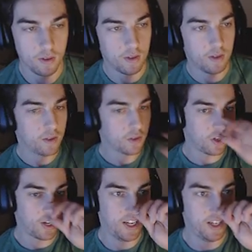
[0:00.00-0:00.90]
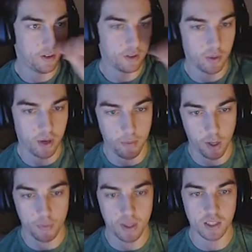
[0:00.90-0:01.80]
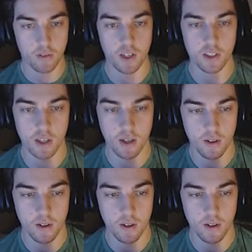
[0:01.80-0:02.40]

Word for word: Just gonna heal so I can pick up that syringe there.